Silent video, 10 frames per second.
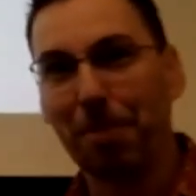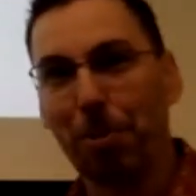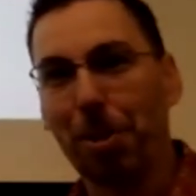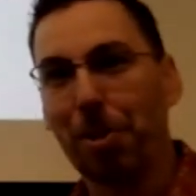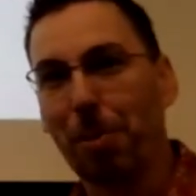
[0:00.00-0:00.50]

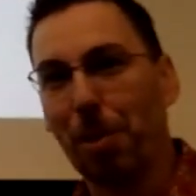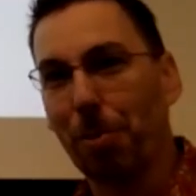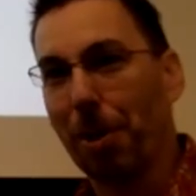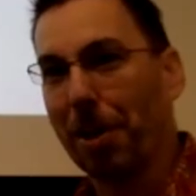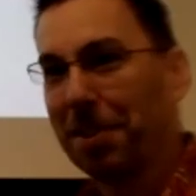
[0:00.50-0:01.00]
won a Nobel
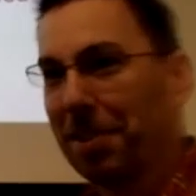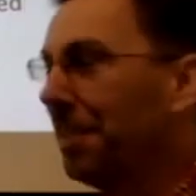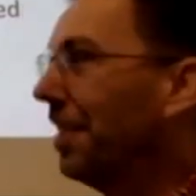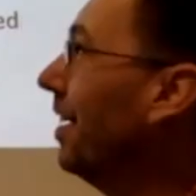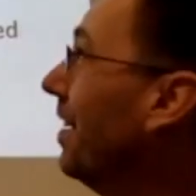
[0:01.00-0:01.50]
Prize.
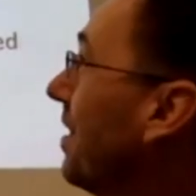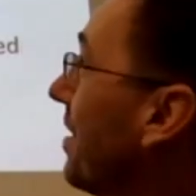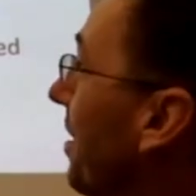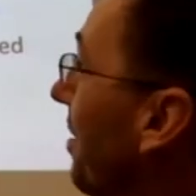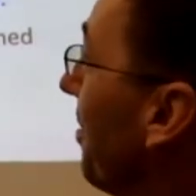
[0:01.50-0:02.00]

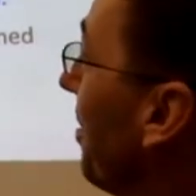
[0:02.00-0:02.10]
So